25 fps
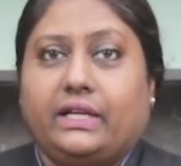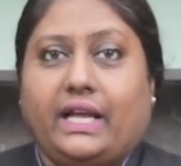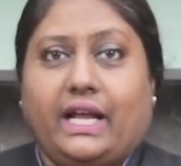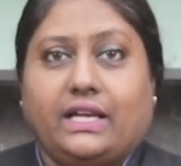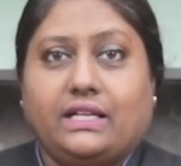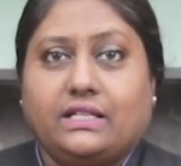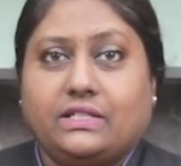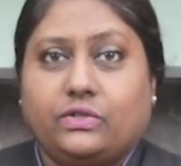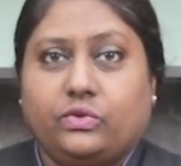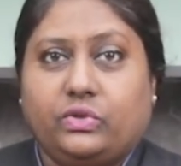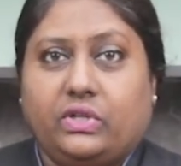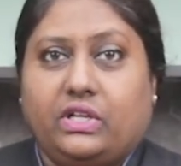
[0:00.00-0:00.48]

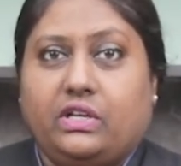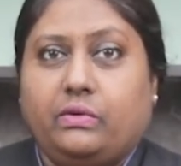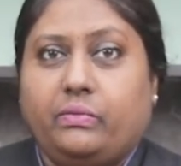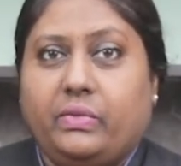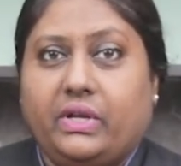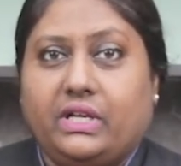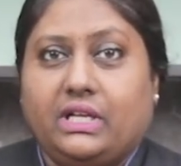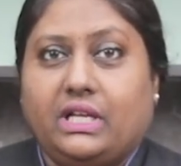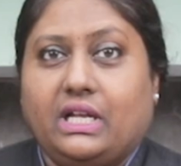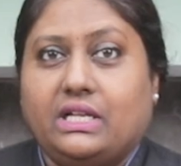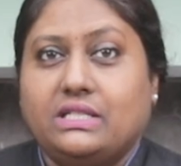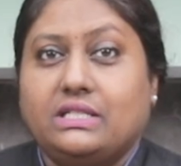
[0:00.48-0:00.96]
get it to the
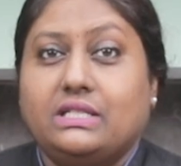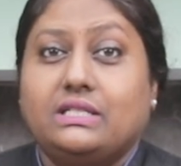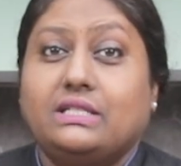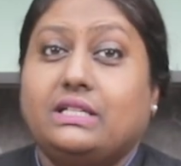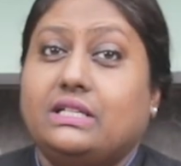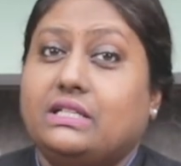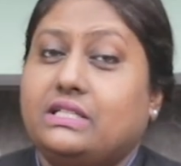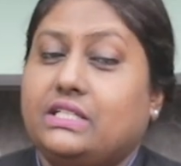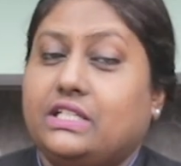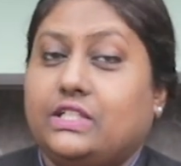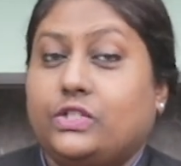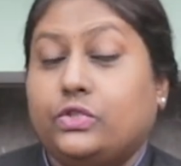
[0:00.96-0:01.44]
ribbon
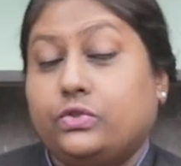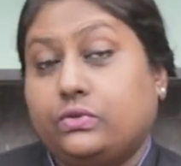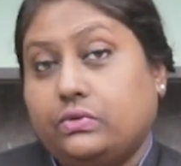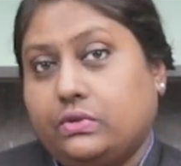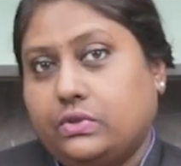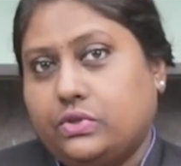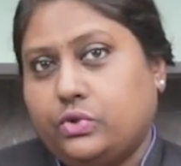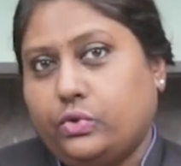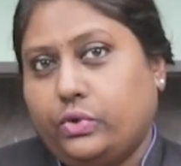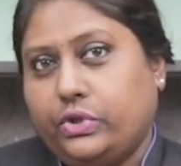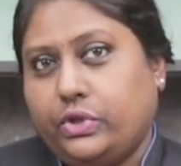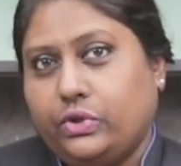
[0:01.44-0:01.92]
consistency,
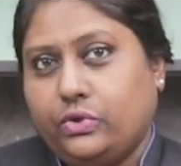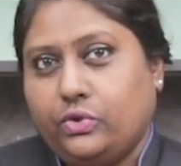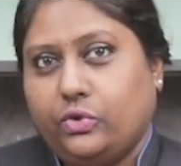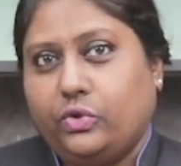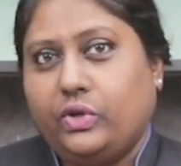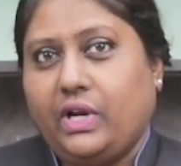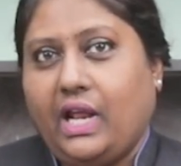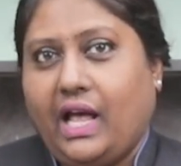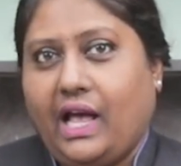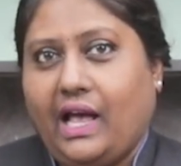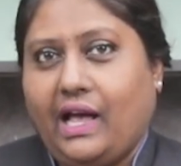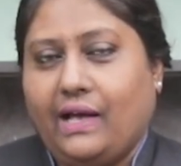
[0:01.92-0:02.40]
so you
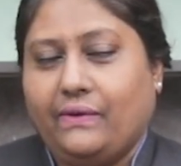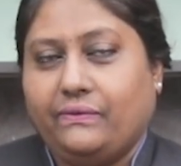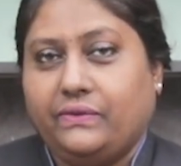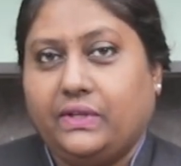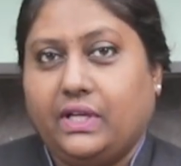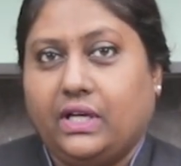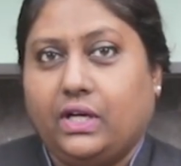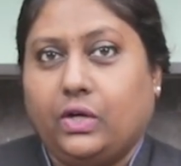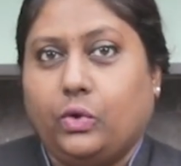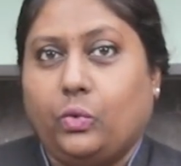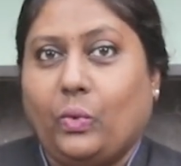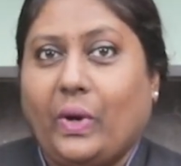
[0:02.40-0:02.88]
don't
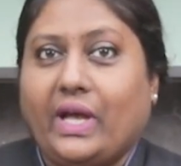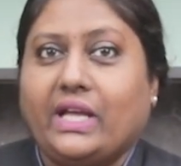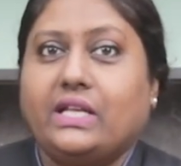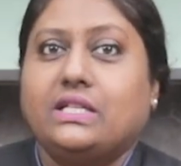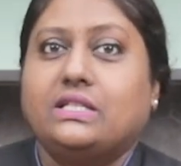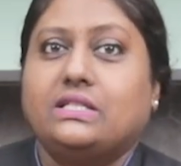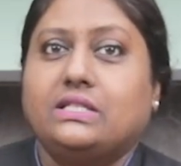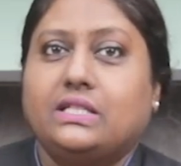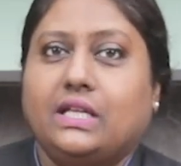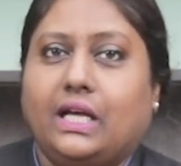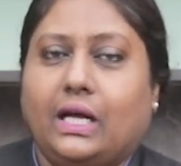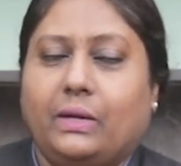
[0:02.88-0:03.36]
have the
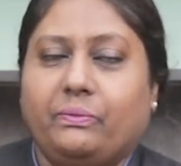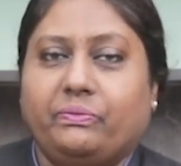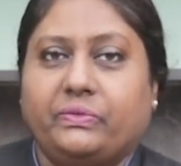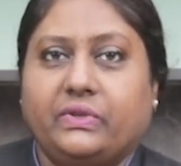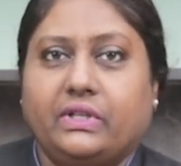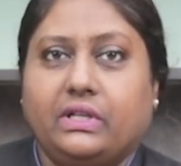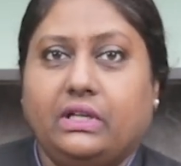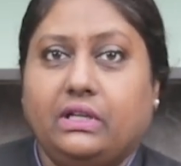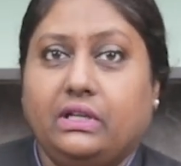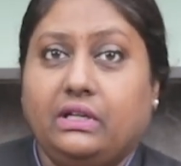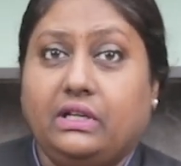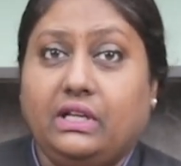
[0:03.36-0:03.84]
whites
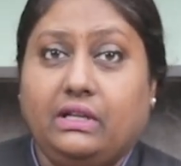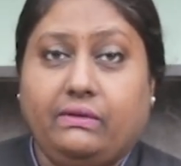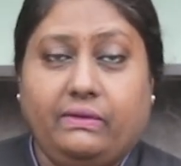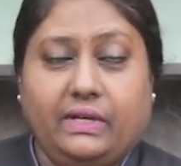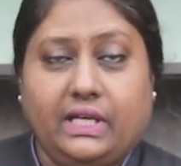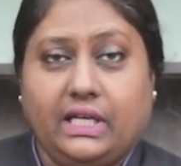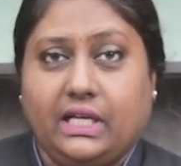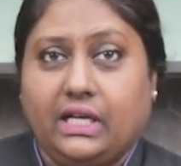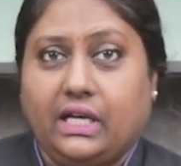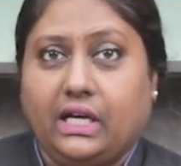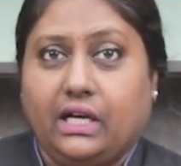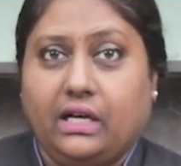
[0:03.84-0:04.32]

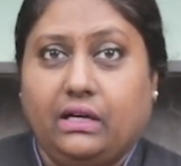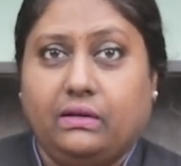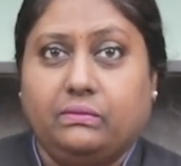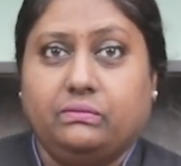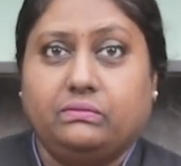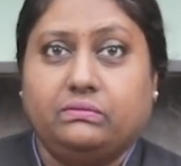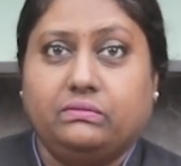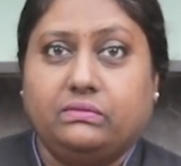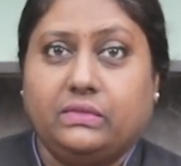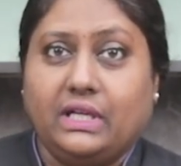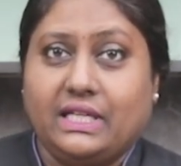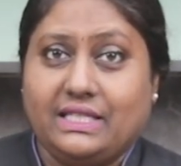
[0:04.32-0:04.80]
leaving
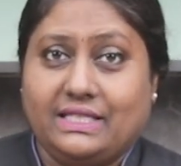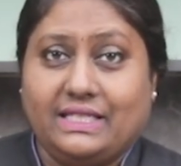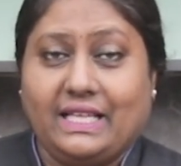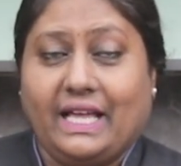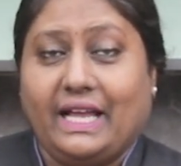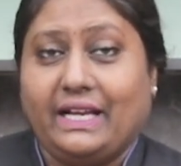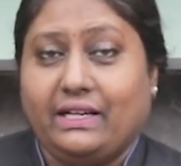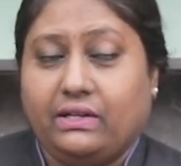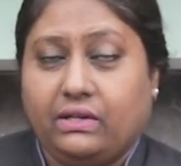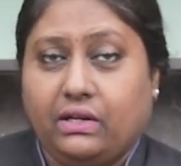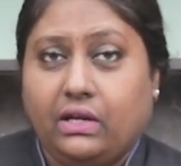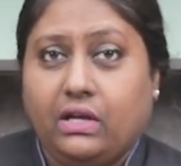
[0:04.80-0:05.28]

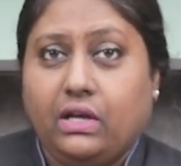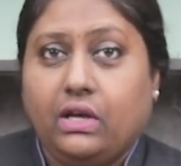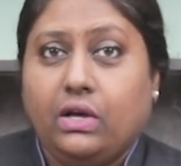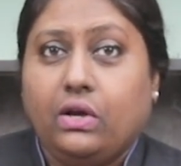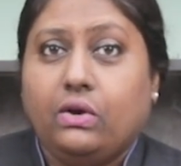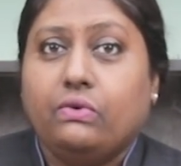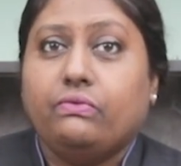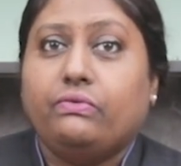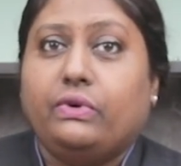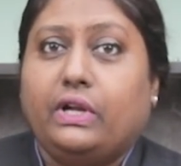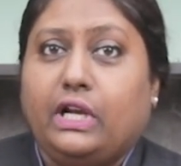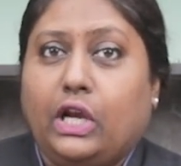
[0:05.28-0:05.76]
aside
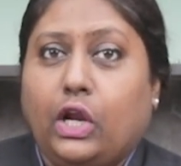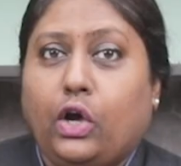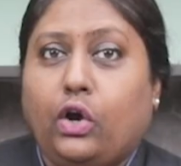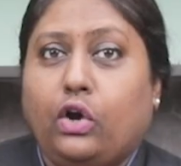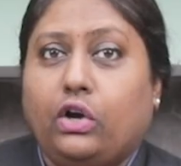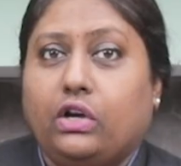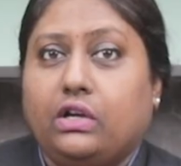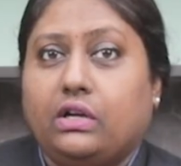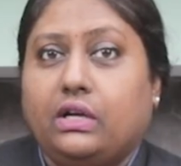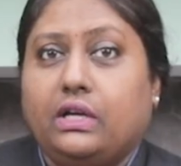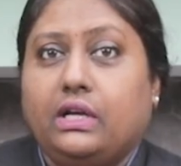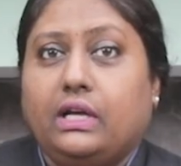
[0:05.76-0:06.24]
for
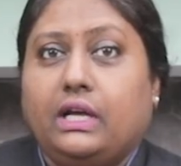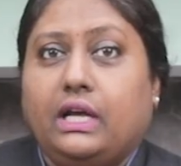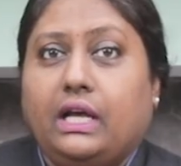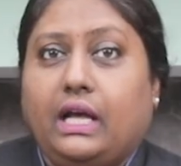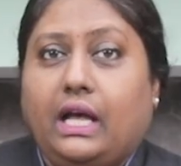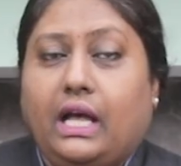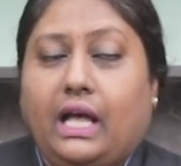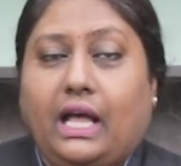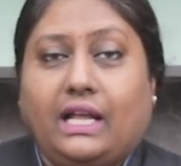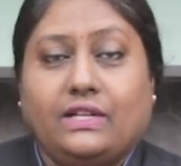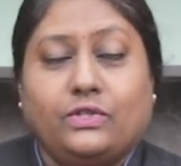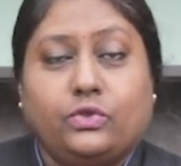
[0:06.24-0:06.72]
long,
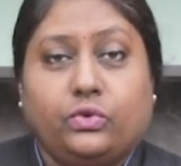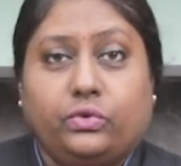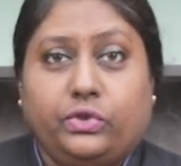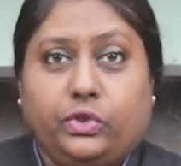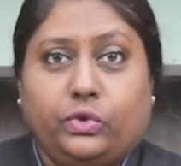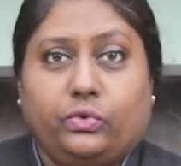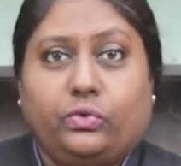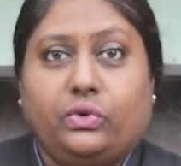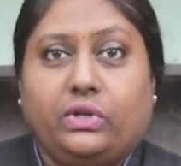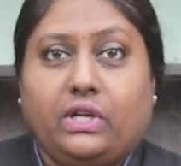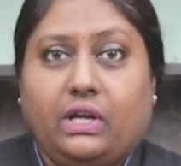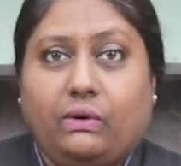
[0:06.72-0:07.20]
and so
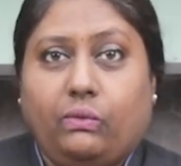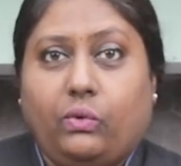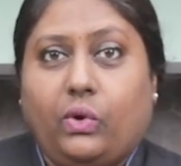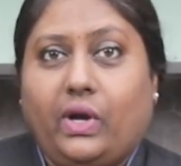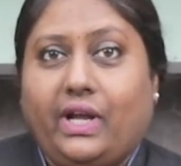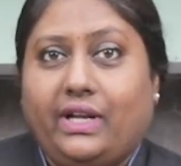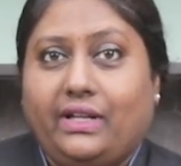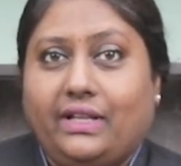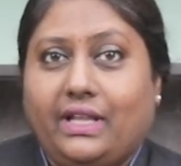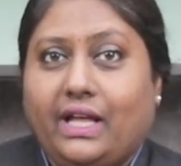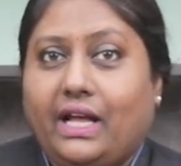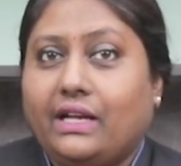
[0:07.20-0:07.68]
you could
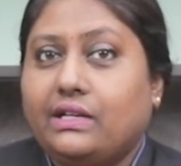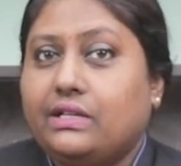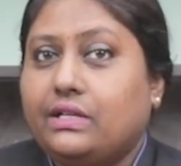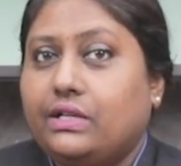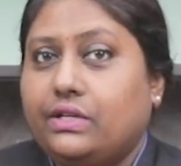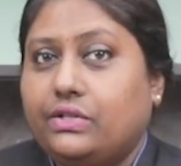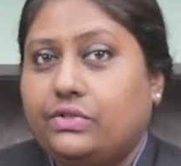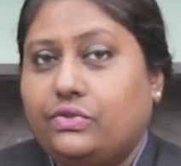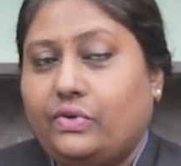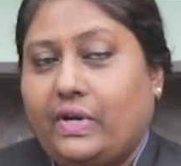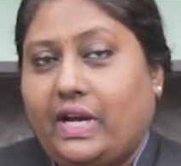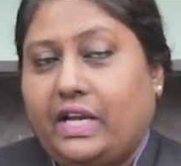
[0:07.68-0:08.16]
avoid that
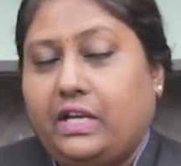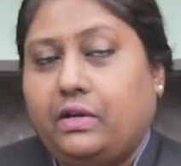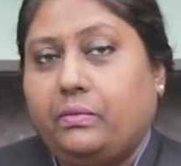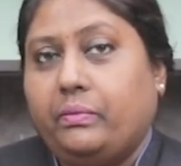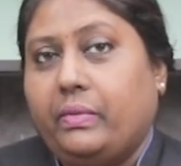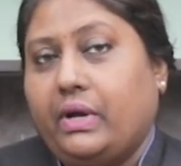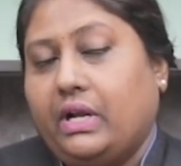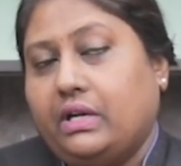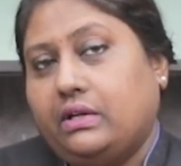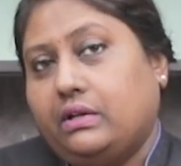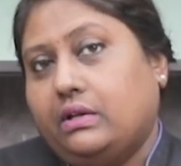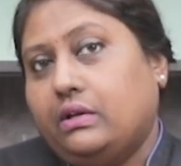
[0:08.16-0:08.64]
drying
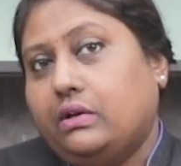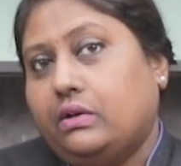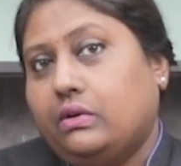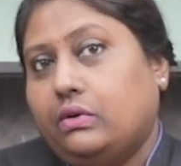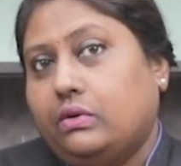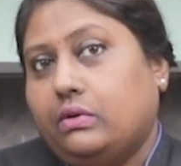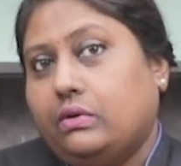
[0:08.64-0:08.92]
part.